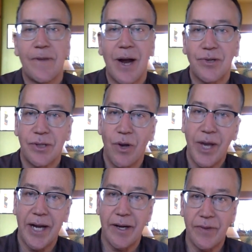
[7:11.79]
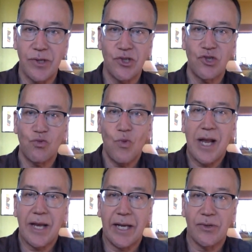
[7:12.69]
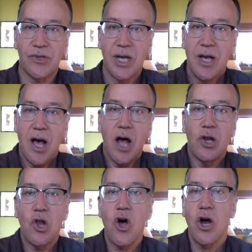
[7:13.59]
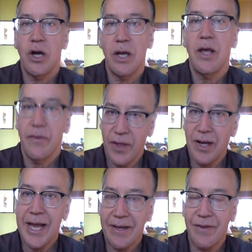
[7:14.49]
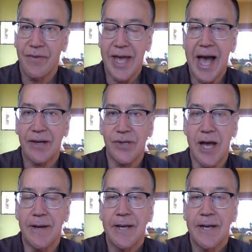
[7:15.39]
They're actually located in these swellings along the length of the axon.